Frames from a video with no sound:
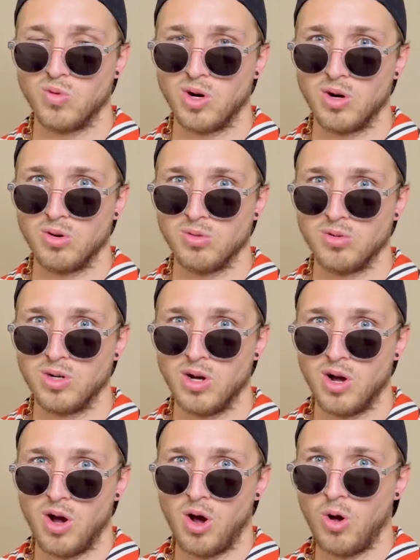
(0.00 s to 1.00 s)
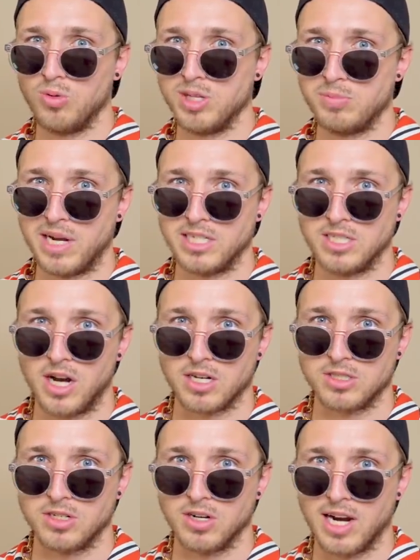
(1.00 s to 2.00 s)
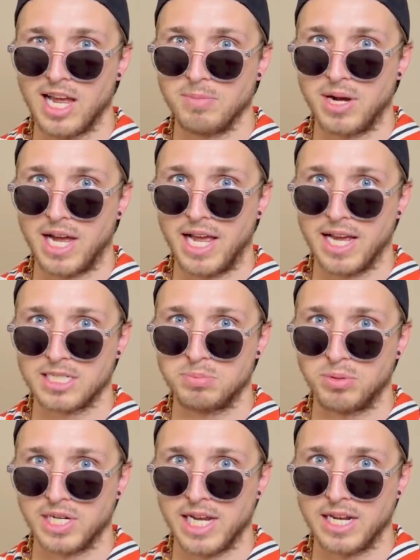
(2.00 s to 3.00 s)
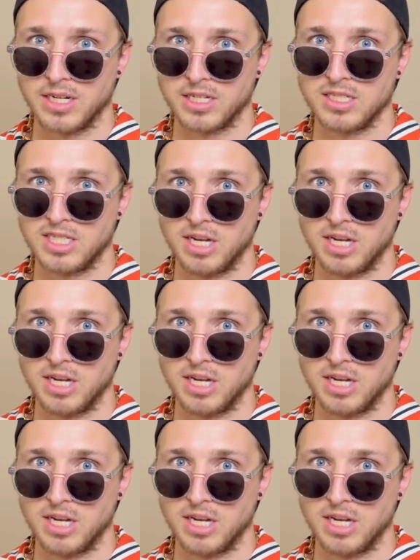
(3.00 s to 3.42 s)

Whoa. Only my doctor and my ex, Brianna, can